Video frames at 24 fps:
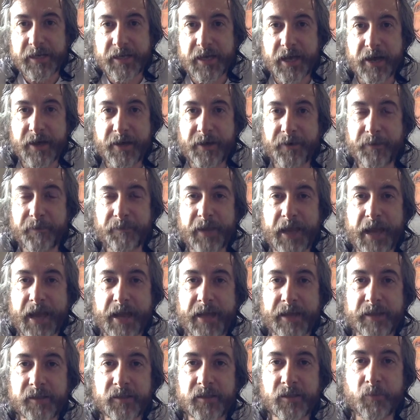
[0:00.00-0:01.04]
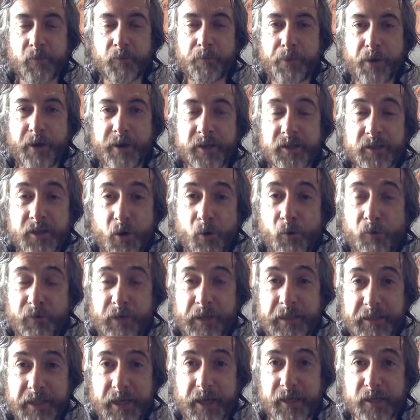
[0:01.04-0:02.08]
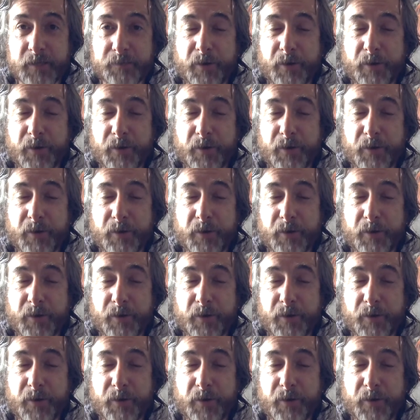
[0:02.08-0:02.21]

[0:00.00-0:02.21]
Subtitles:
And by solving this,